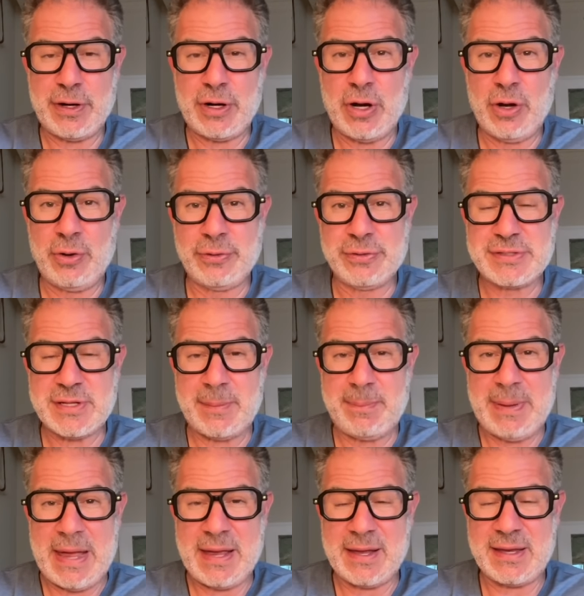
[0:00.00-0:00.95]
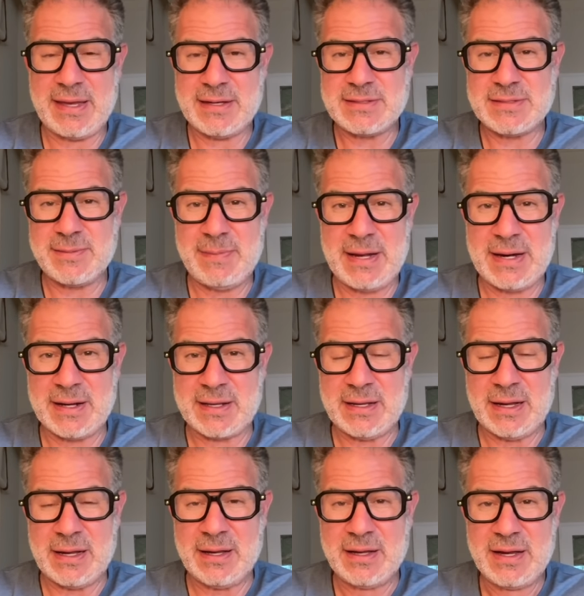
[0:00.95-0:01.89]
that owns a bank in
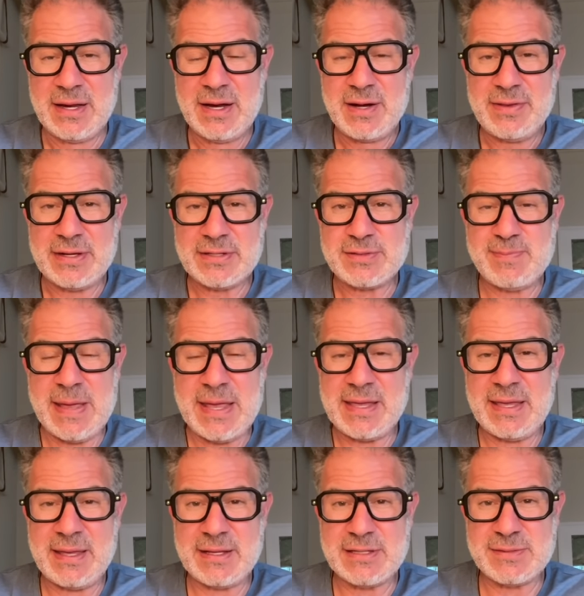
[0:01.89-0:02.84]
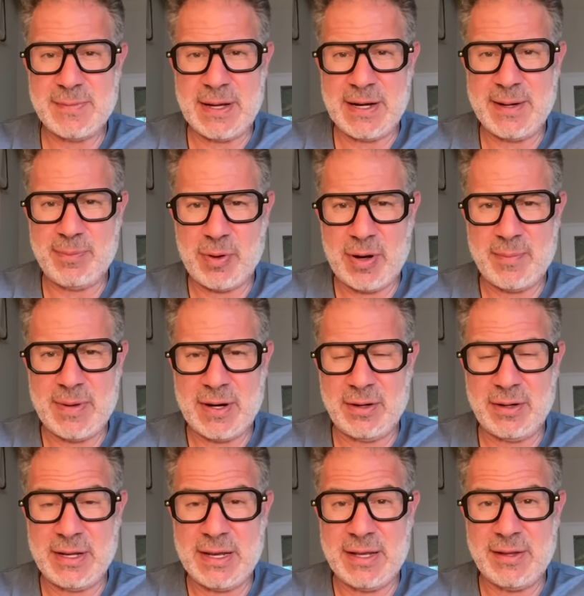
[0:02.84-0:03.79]
Dominica that's making its money
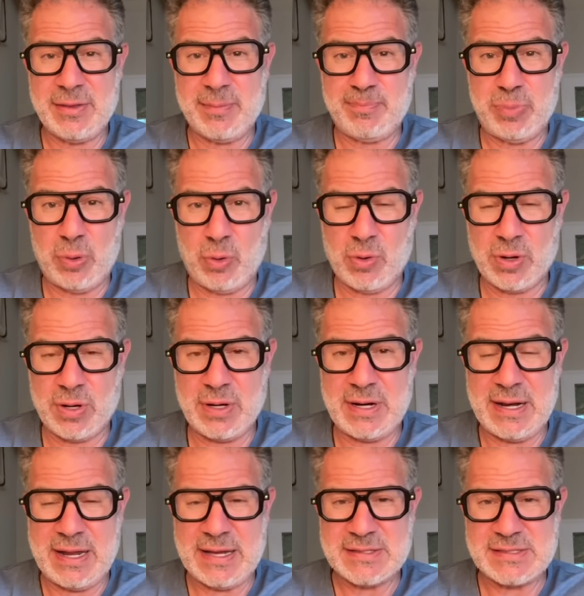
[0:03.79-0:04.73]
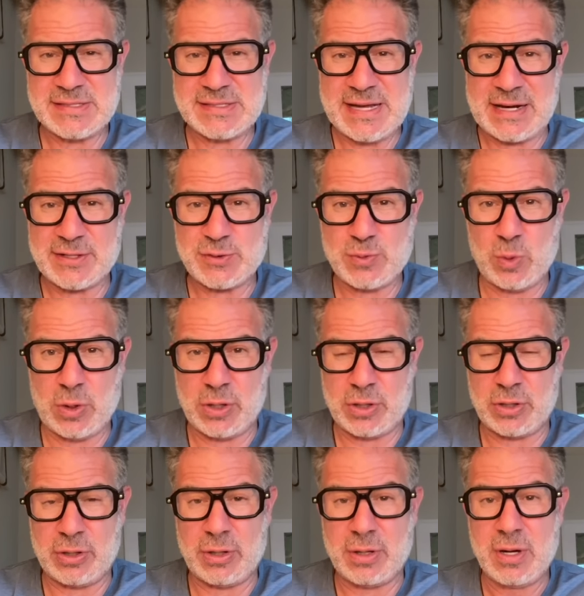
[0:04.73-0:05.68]
primarily in the porn and sex
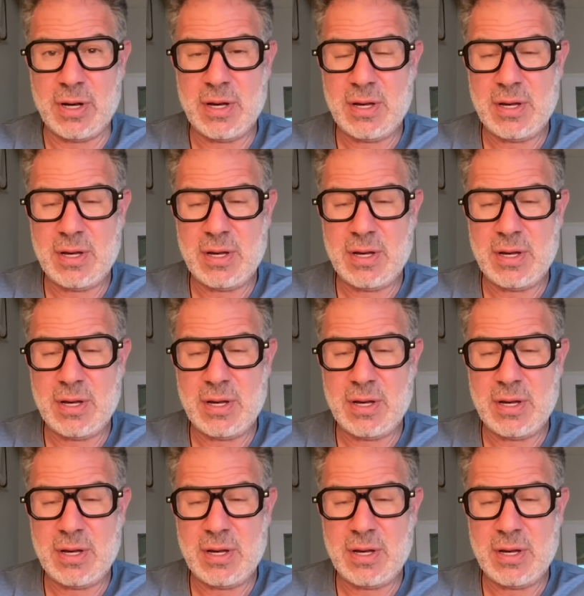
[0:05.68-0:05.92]
worker